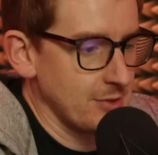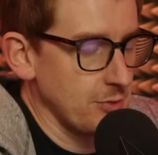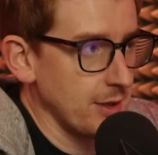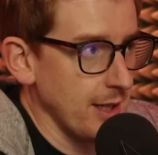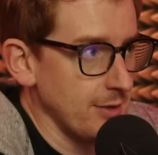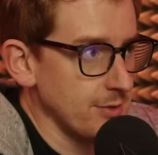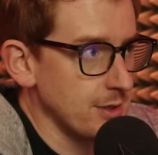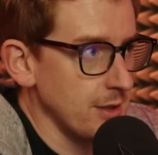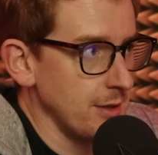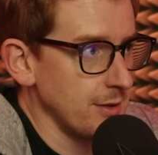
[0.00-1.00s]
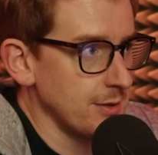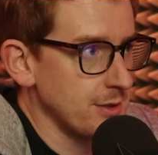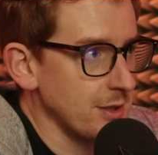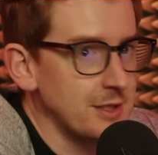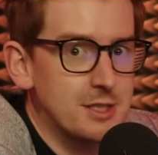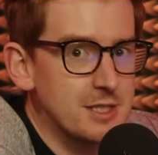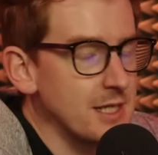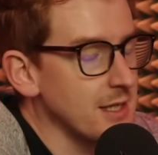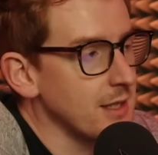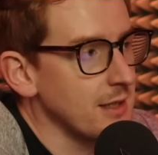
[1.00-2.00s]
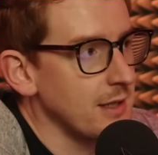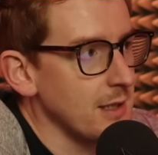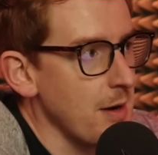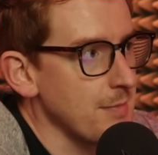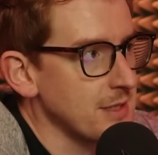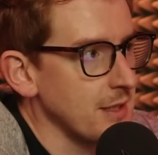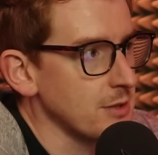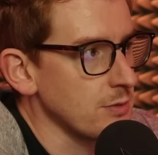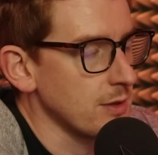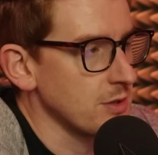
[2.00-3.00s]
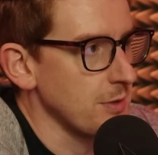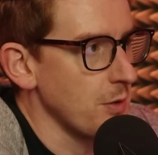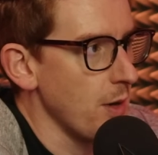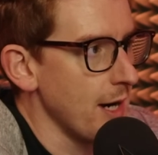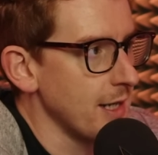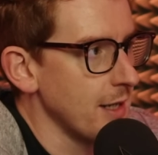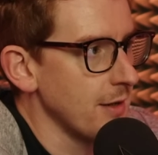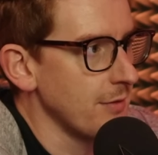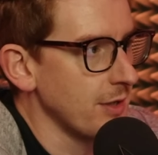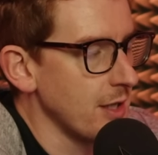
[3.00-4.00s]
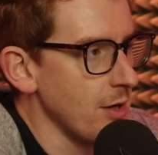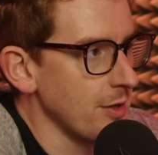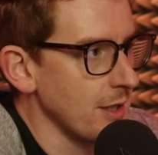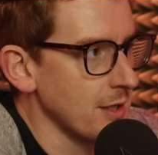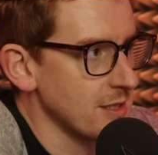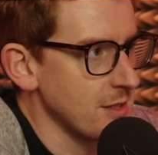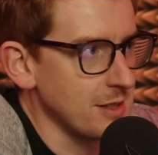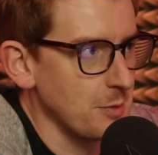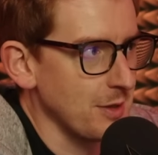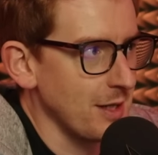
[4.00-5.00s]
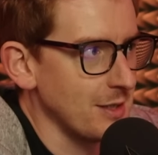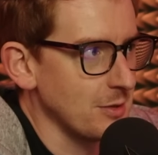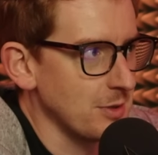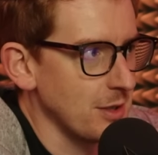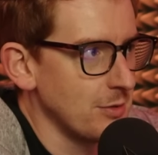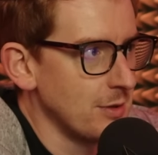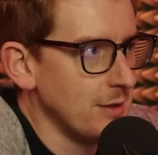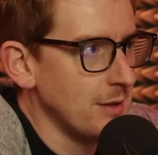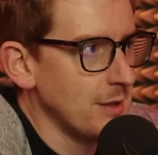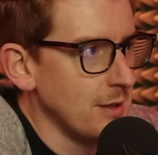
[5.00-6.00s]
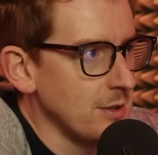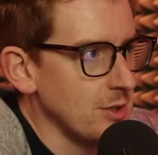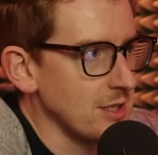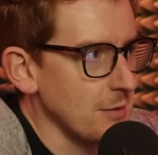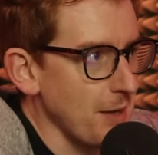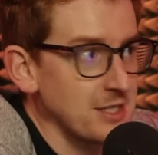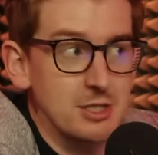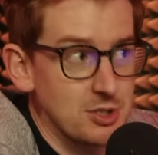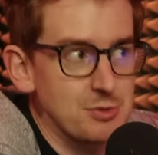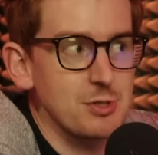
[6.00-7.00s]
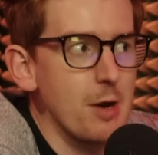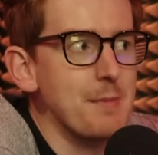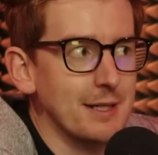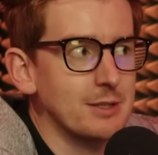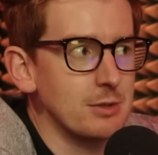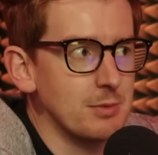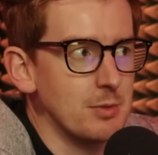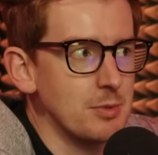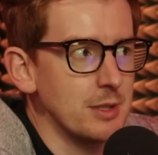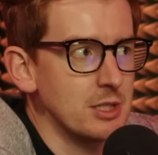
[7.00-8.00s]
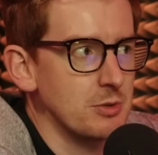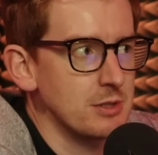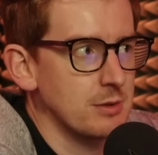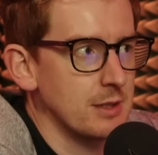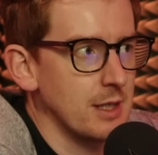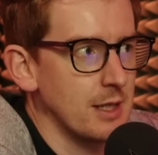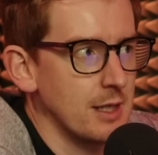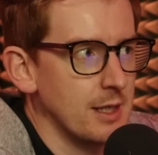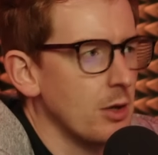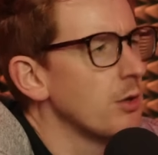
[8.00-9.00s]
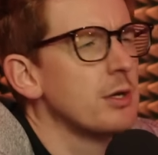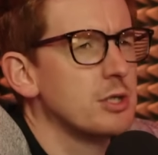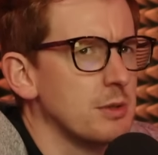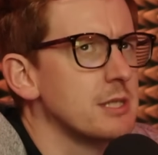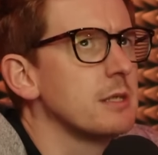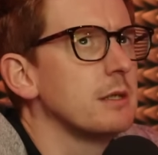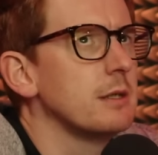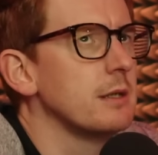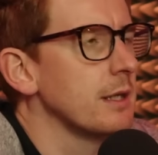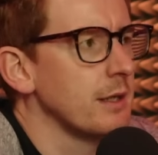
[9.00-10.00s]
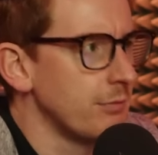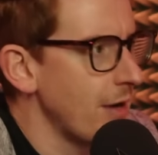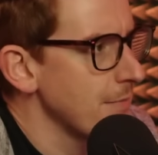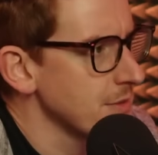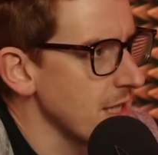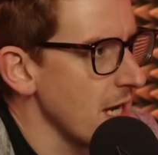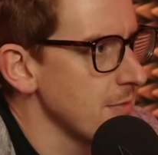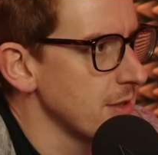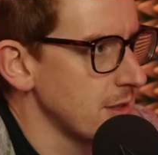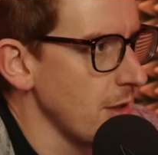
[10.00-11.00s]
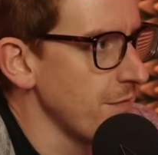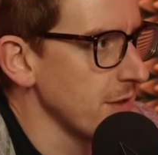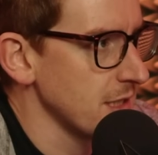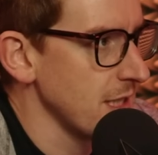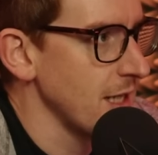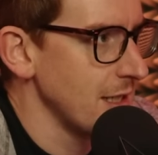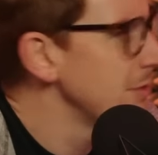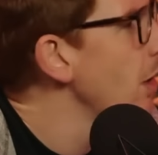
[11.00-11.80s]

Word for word: this one goes on Sunday. Did you see the thing about Mercedes while she'd been away regarding her signing with AEW? She said basically she was going back to WWE. She went to a gig. Oh, no, she went to the Rams game at the SoFi Stadium,